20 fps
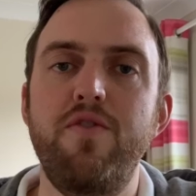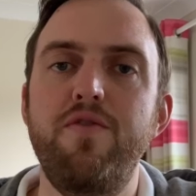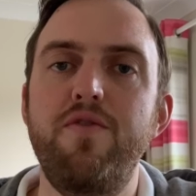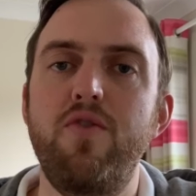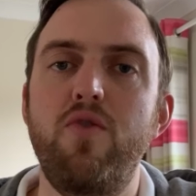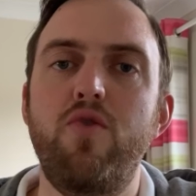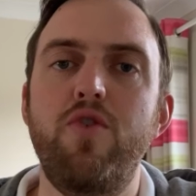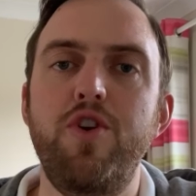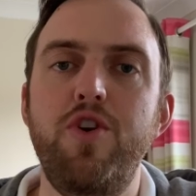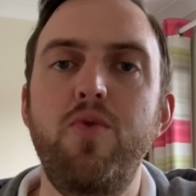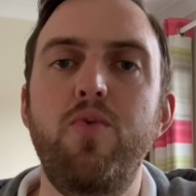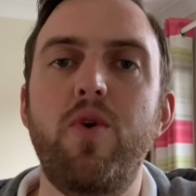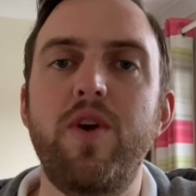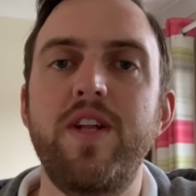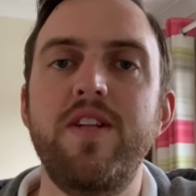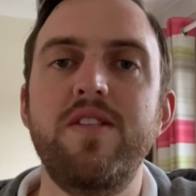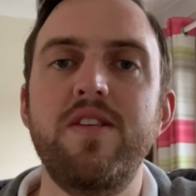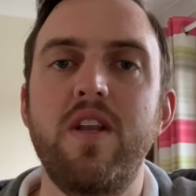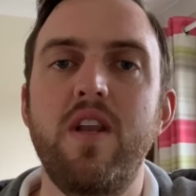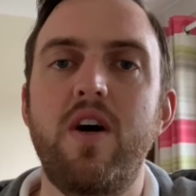floor and you want
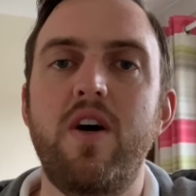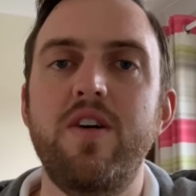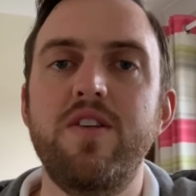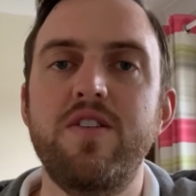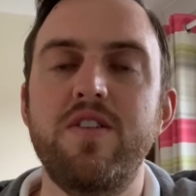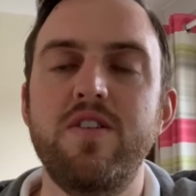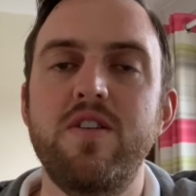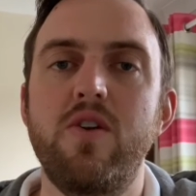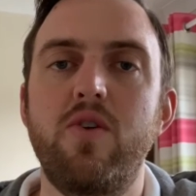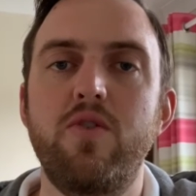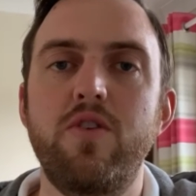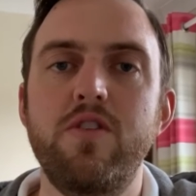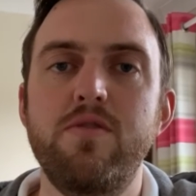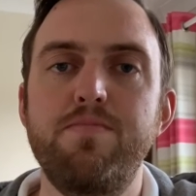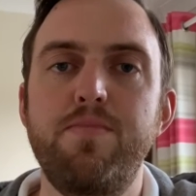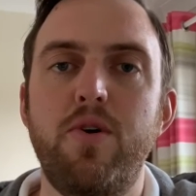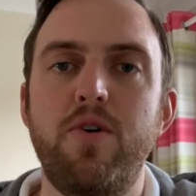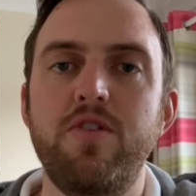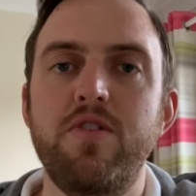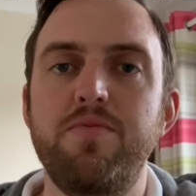it to last as long as
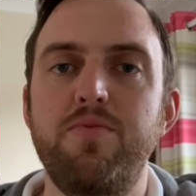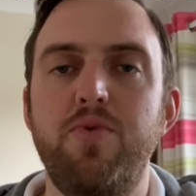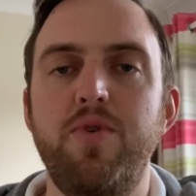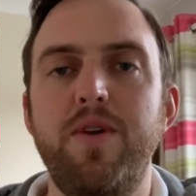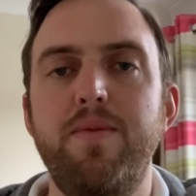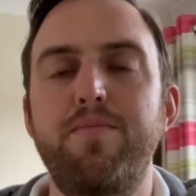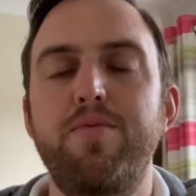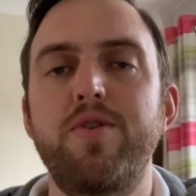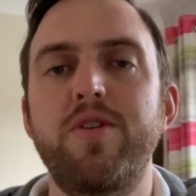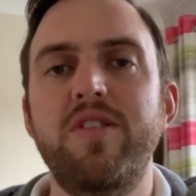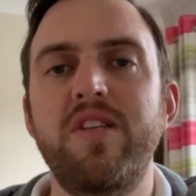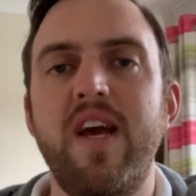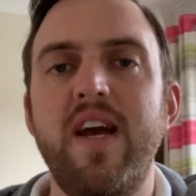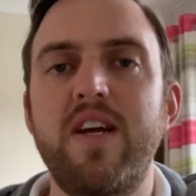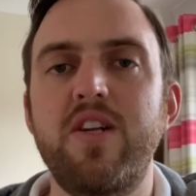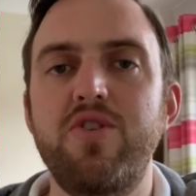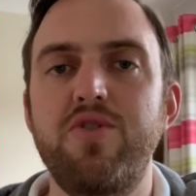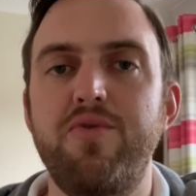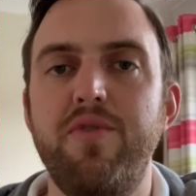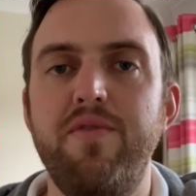possible and
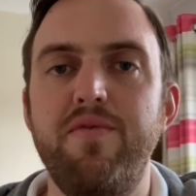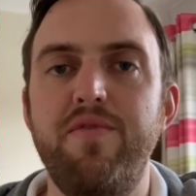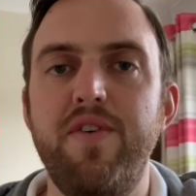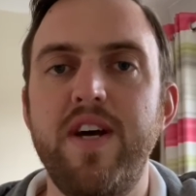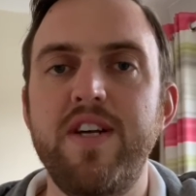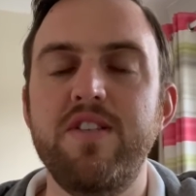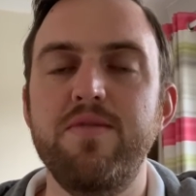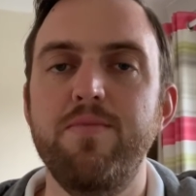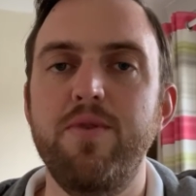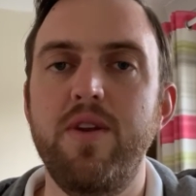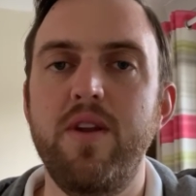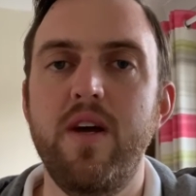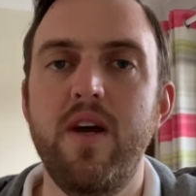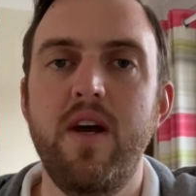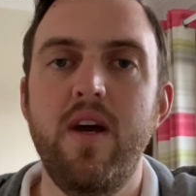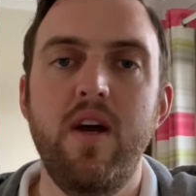protect your investment,